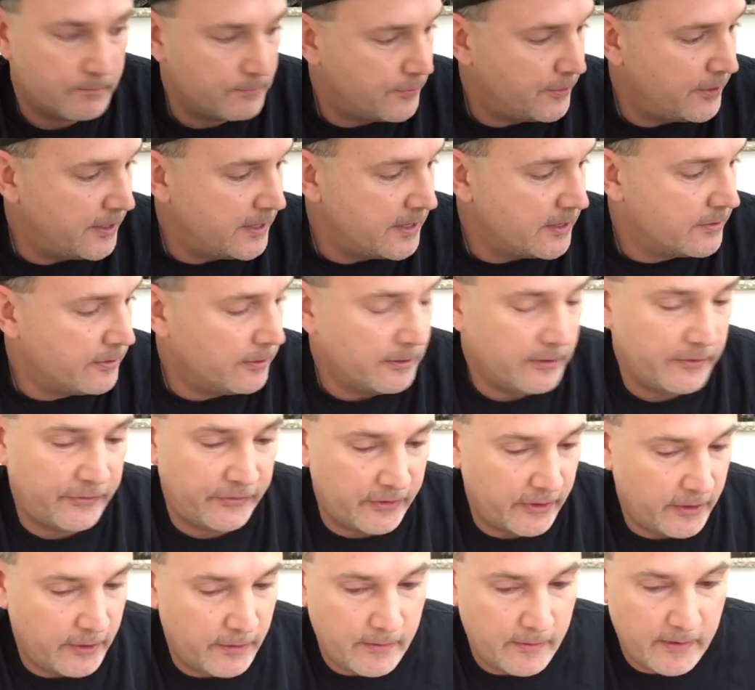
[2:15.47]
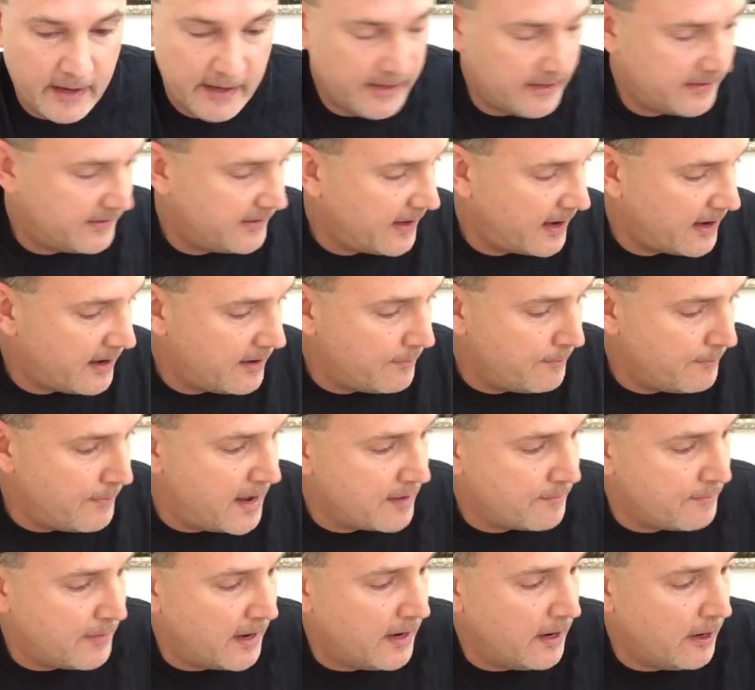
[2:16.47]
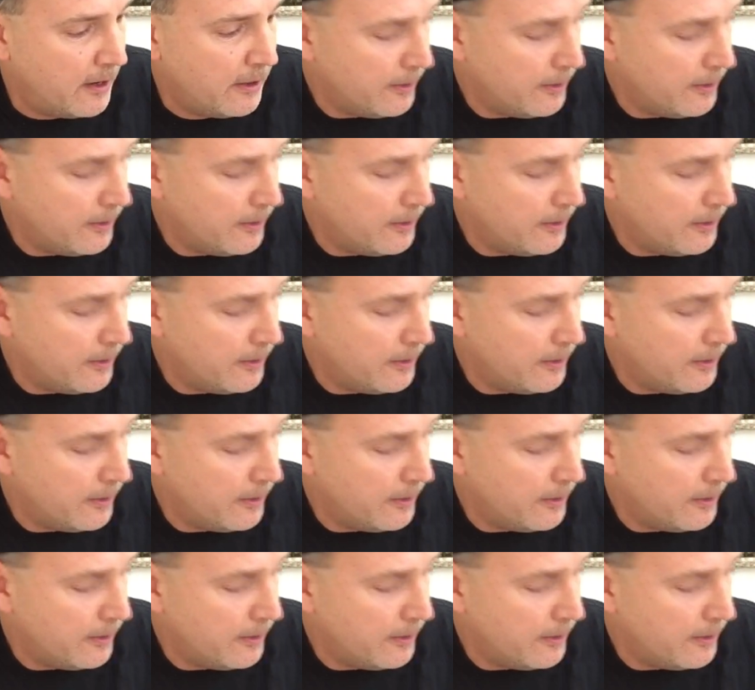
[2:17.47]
Pretty cool. So I decided to make my